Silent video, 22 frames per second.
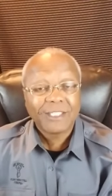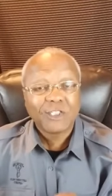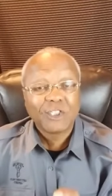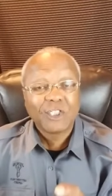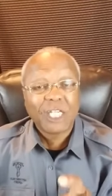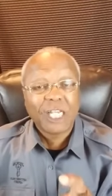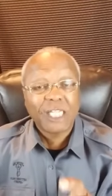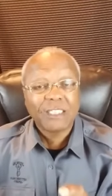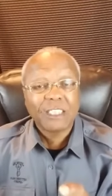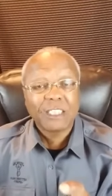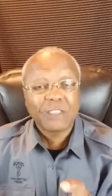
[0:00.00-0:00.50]

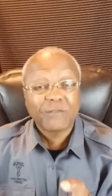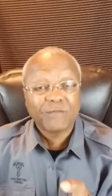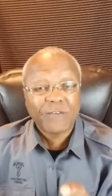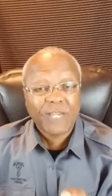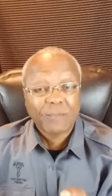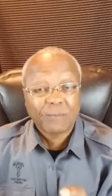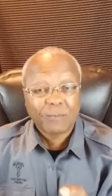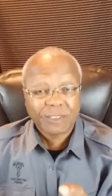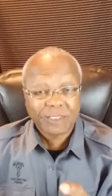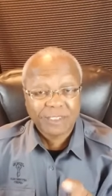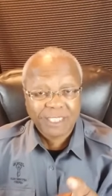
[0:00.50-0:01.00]
Jesus'
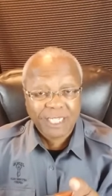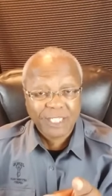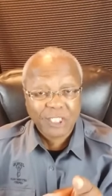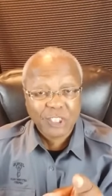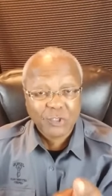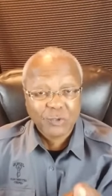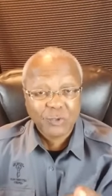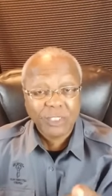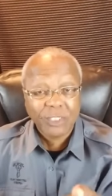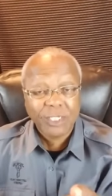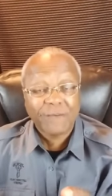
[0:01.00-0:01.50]
faith was in that
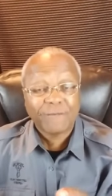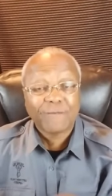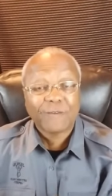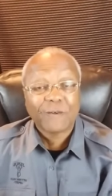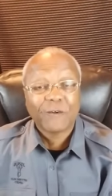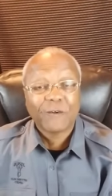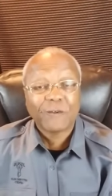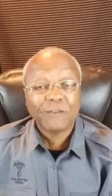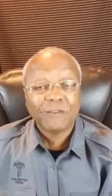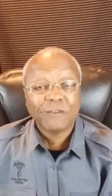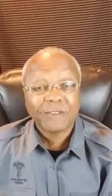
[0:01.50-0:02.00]
tree at
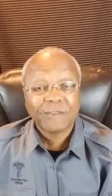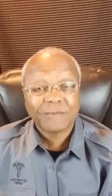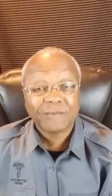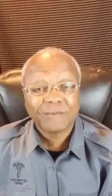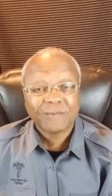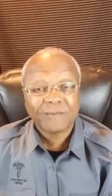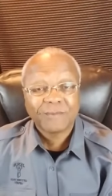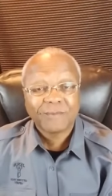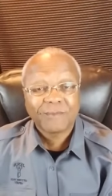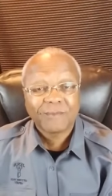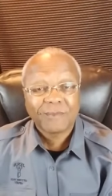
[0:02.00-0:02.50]
first.
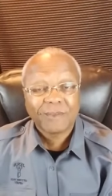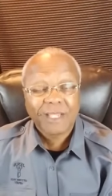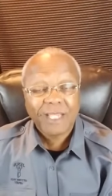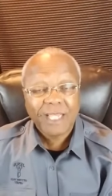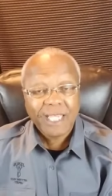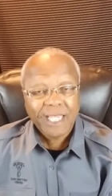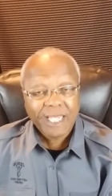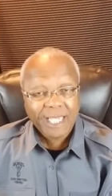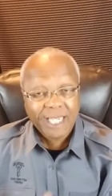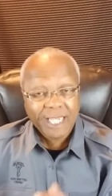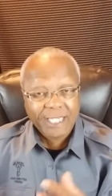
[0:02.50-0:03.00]

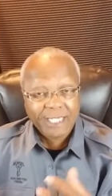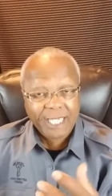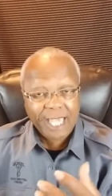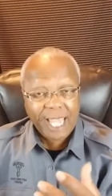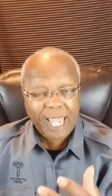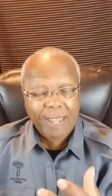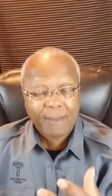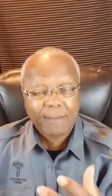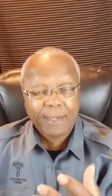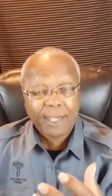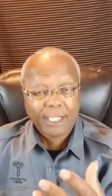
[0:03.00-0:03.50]
He
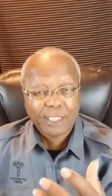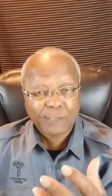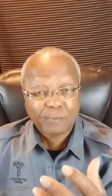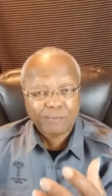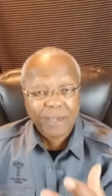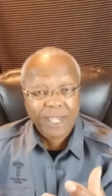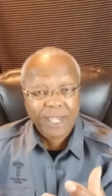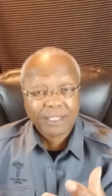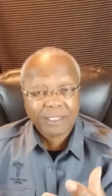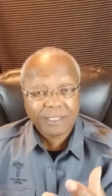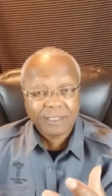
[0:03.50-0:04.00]
came
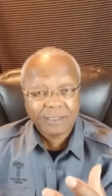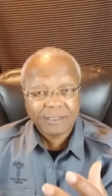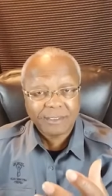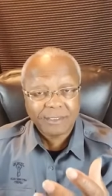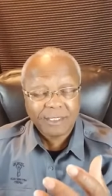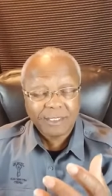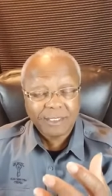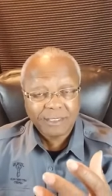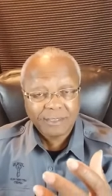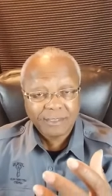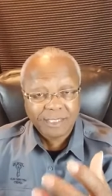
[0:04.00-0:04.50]
expecting
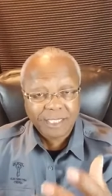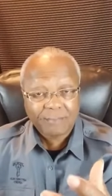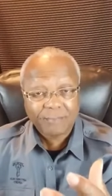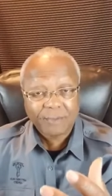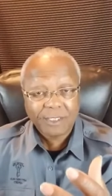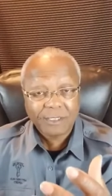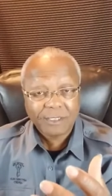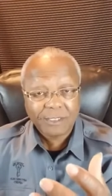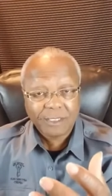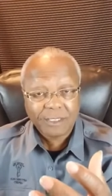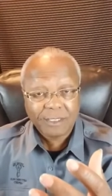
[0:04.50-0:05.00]

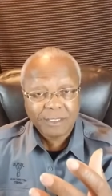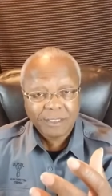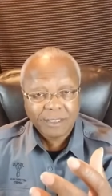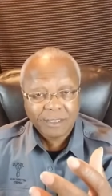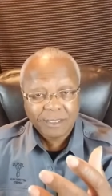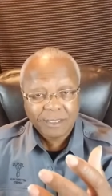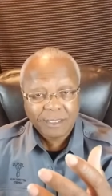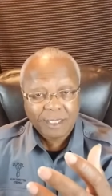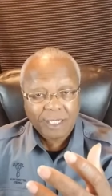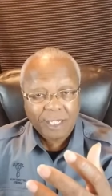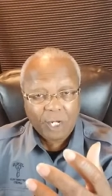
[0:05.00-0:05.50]
something to
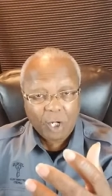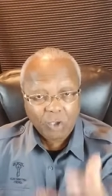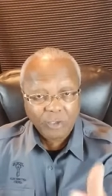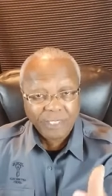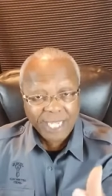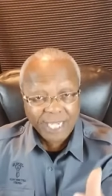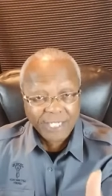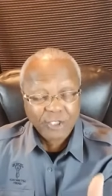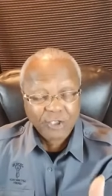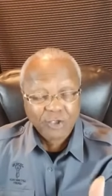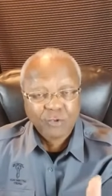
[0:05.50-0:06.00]
on
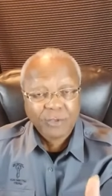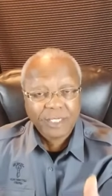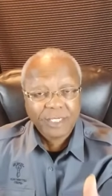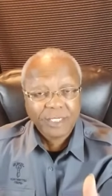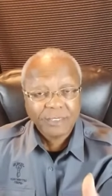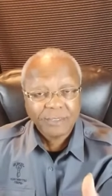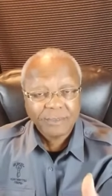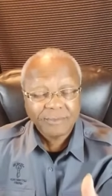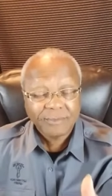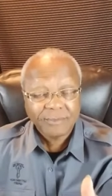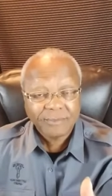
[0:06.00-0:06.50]
that
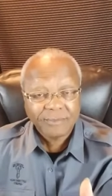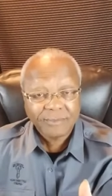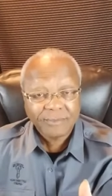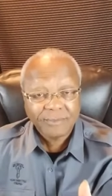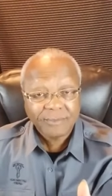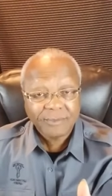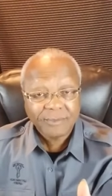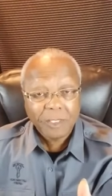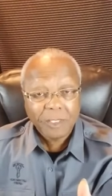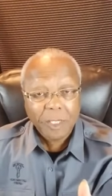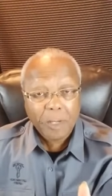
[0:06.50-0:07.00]
tree.
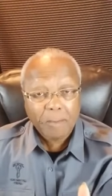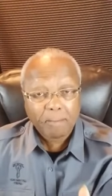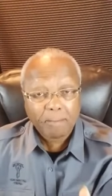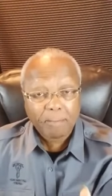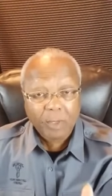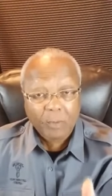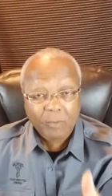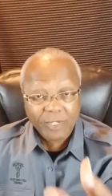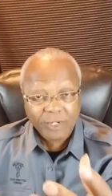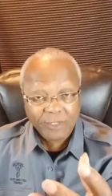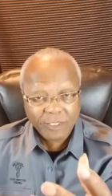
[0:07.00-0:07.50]

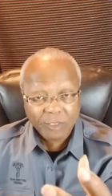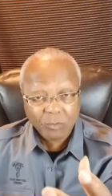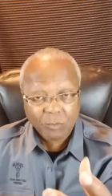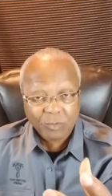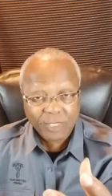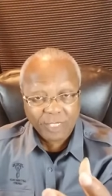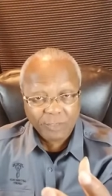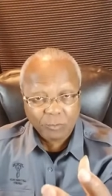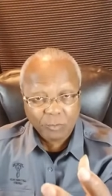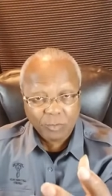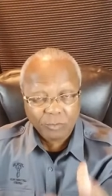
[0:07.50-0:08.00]
But when he, when
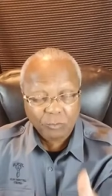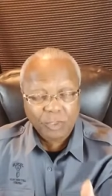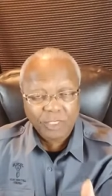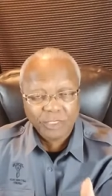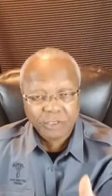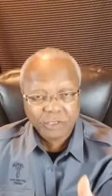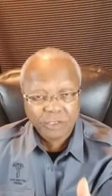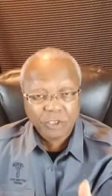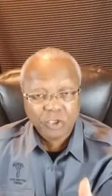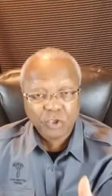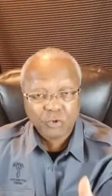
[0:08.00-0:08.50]
he
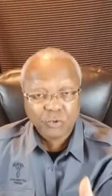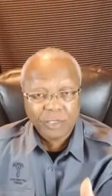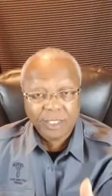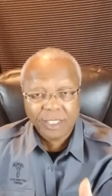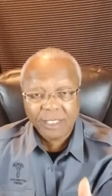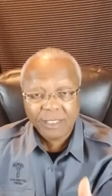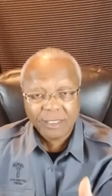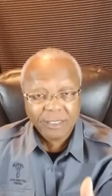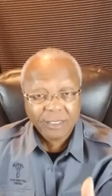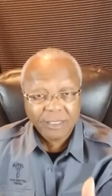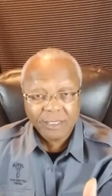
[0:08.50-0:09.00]
went to the
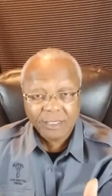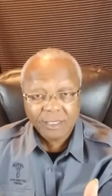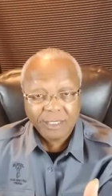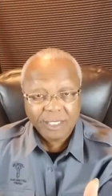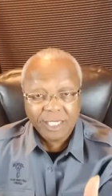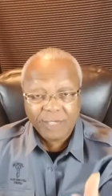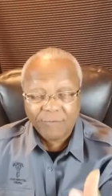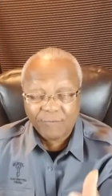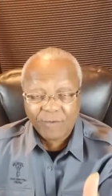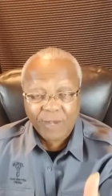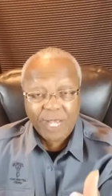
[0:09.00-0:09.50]
tree,
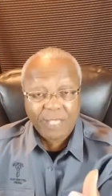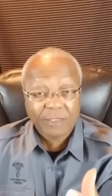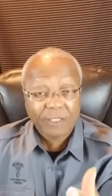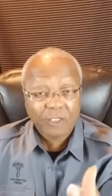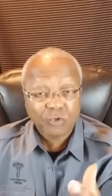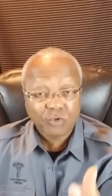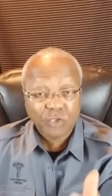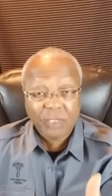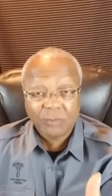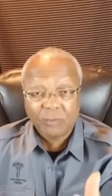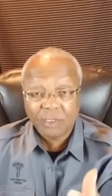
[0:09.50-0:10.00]
he found the
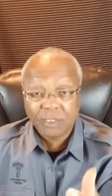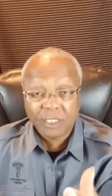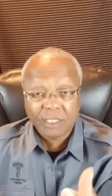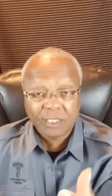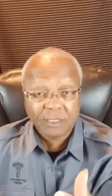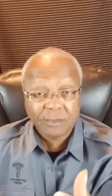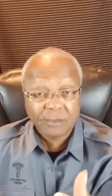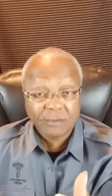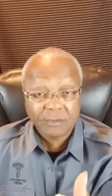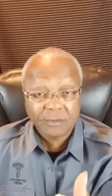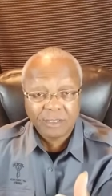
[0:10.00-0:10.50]
tree was
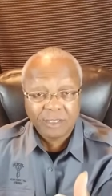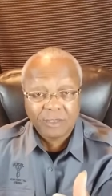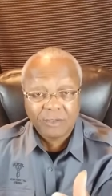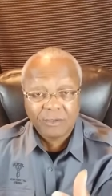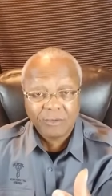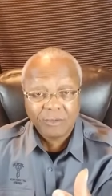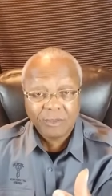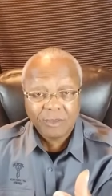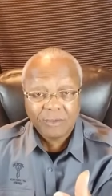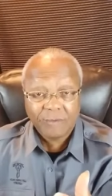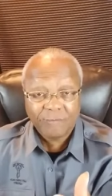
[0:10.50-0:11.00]
just, you
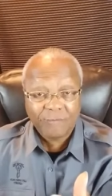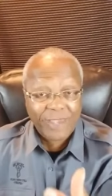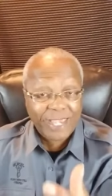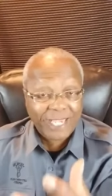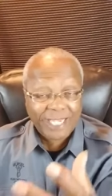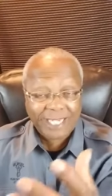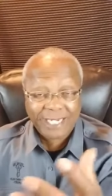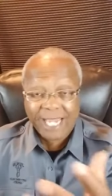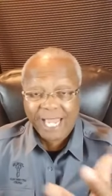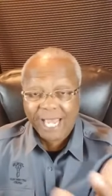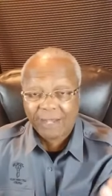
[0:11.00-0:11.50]
know,
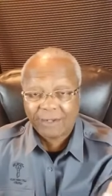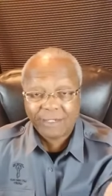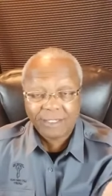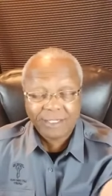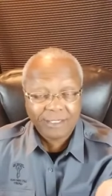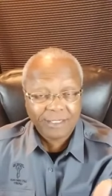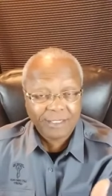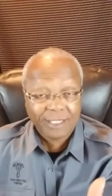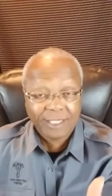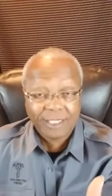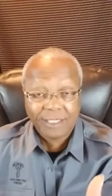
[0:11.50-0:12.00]
faking out.
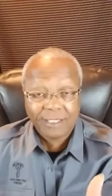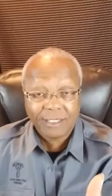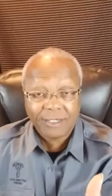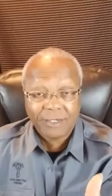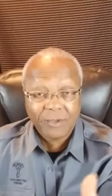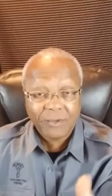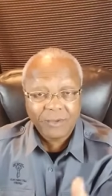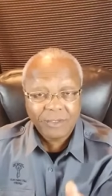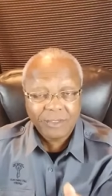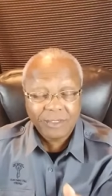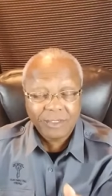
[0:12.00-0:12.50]
It, you
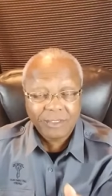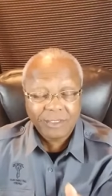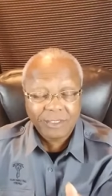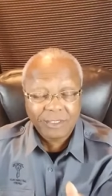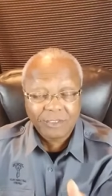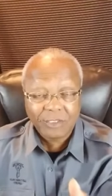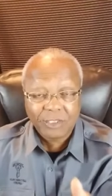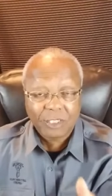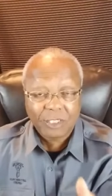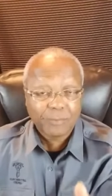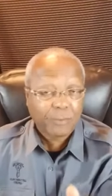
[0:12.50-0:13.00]
know, the
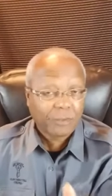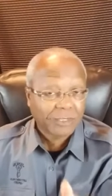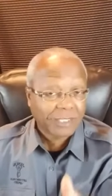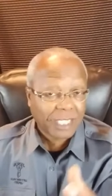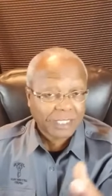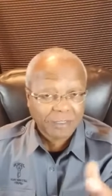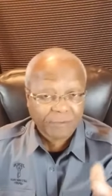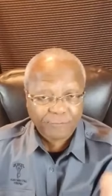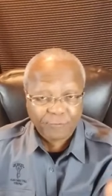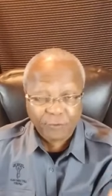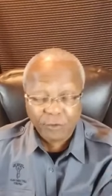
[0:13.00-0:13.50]
was supposed to
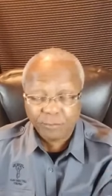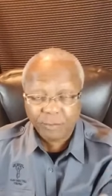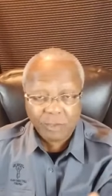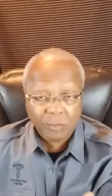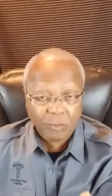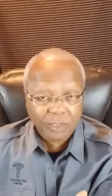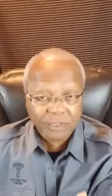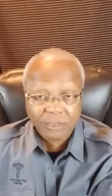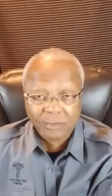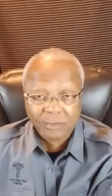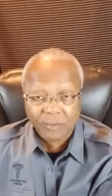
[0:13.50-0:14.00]
have some fruit, but it
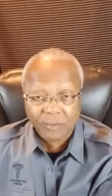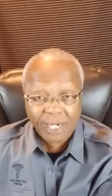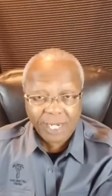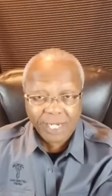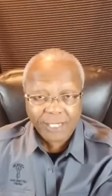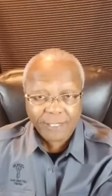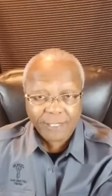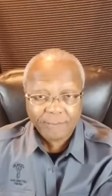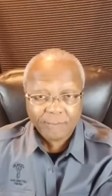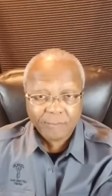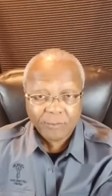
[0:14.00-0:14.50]
wasn't
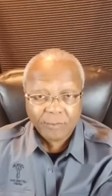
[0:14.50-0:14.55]
right.